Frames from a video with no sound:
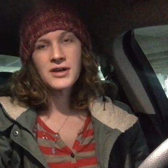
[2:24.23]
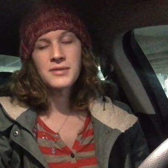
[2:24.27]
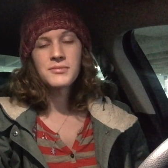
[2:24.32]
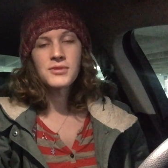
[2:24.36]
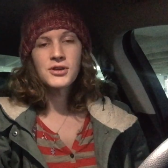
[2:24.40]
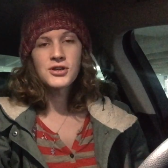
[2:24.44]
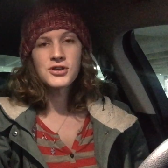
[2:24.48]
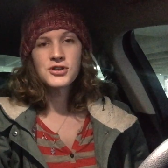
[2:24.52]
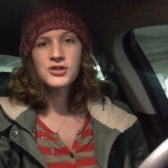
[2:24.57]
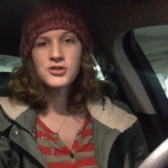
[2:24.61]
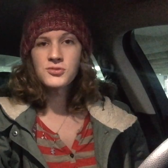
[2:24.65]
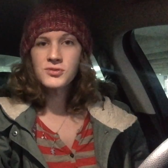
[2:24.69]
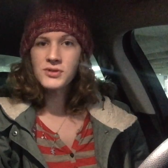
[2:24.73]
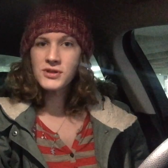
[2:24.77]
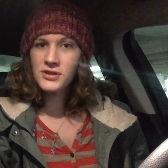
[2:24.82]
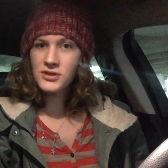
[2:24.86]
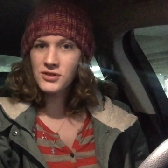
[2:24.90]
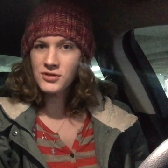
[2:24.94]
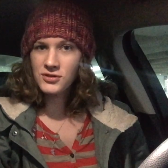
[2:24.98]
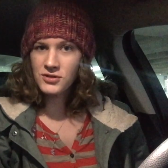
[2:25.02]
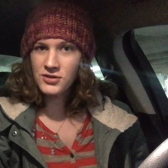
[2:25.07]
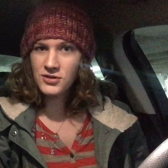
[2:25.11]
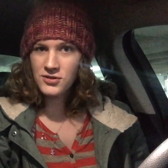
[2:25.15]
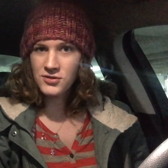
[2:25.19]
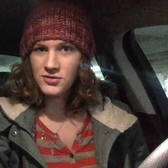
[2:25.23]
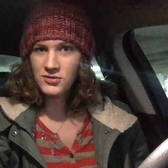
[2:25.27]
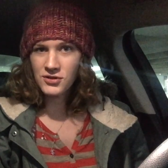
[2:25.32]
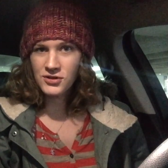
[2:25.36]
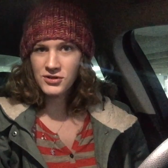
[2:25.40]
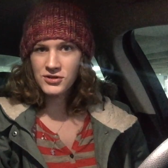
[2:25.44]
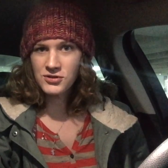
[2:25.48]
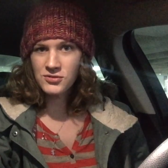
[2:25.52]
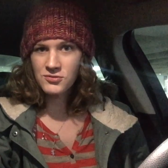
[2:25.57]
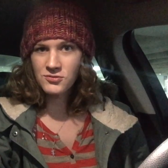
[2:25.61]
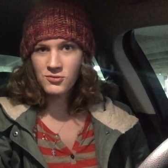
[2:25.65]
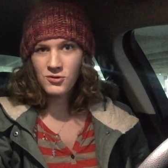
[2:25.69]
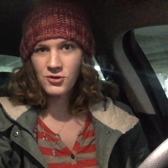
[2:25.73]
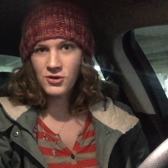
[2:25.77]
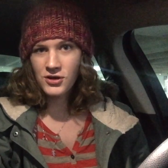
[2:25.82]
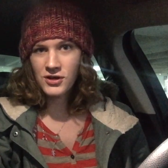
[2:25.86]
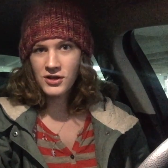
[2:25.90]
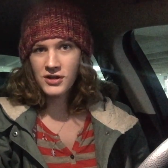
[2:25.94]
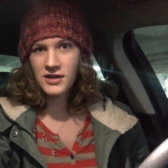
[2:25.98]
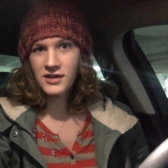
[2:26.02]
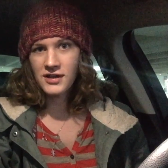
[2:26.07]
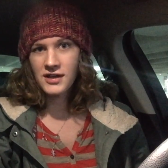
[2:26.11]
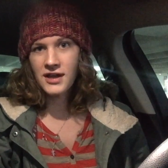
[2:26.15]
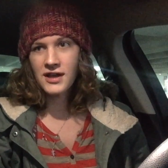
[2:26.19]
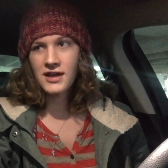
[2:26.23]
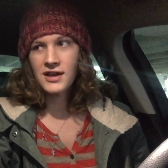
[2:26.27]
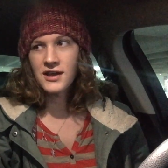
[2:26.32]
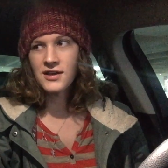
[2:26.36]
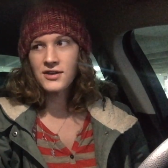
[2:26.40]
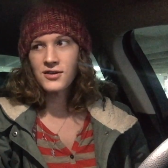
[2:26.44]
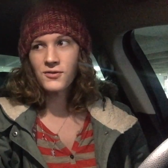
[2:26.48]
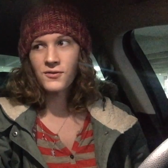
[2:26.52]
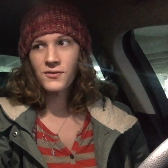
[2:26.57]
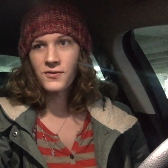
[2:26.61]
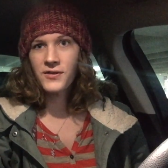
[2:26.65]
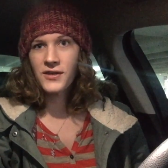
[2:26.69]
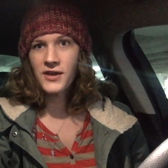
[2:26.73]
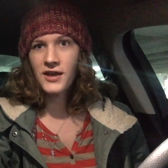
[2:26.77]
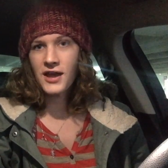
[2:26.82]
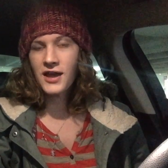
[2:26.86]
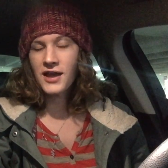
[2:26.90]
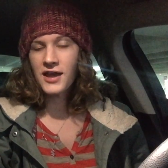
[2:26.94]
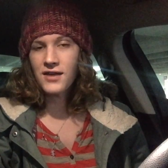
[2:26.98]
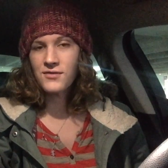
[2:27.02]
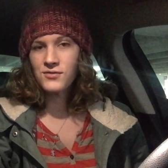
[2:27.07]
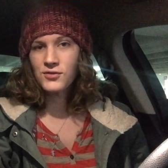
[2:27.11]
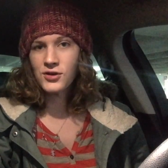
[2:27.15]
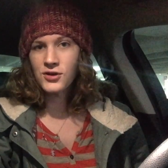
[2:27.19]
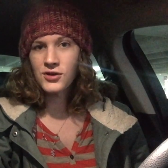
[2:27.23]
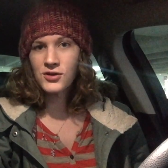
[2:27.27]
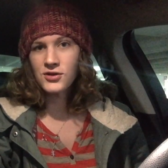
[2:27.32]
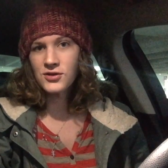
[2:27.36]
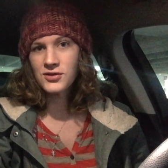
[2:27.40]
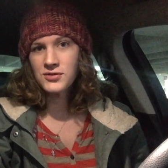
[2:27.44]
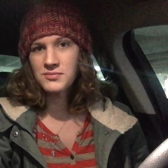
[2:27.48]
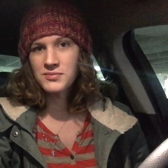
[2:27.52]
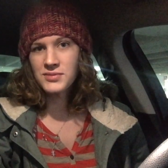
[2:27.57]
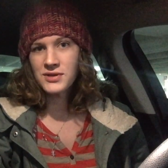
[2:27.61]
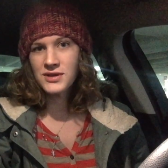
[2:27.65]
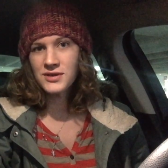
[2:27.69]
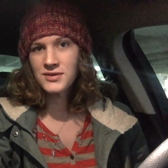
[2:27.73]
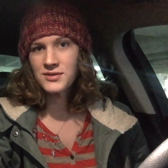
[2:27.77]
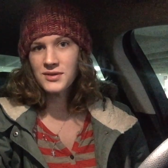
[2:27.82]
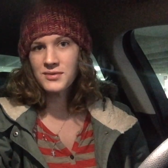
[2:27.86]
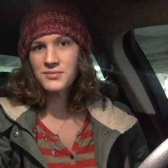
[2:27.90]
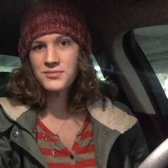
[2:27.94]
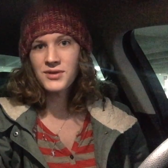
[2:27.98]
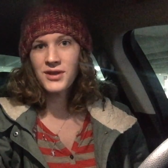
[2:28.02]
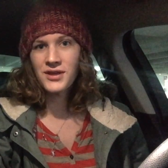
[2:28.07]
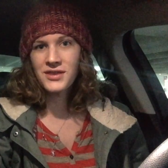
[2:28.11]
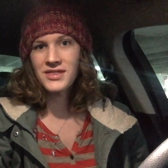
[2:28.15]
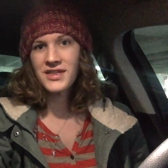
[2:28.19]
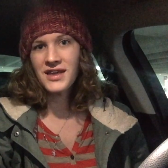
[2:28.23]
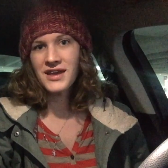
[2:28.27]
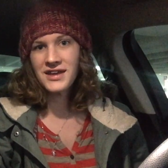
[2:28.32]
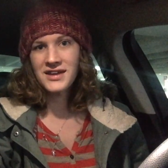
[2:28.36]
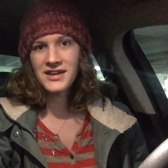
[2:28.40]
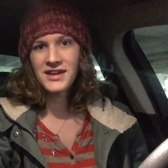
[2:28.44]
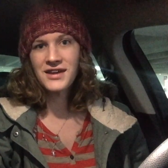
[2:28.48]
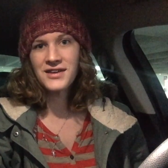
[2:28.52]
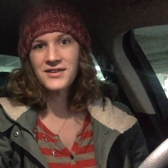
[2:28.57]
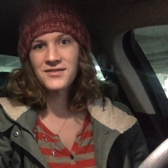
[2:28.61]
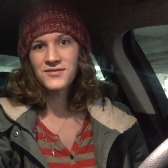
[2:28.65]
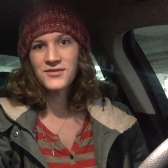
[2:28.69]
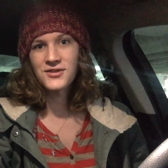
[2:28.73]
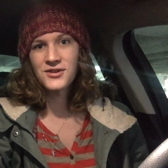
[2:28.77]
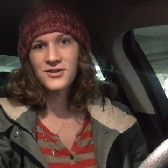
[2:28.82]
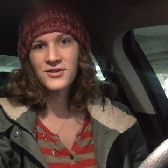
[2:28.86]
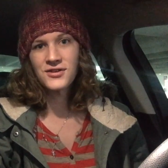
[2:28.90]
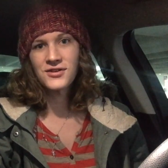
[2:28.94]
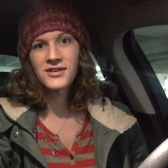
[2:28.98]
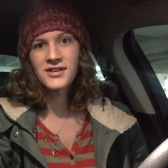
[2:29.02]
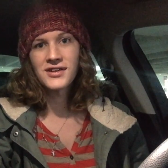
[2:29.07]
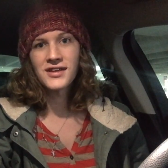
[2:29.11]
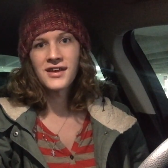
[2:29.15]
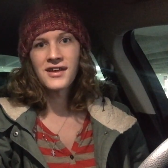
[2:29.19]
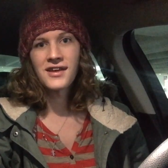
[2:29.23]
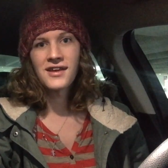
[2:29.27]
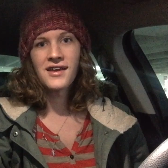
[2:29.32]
not doing the construction work, and I don't think I ever could because I'm not that kind of girl.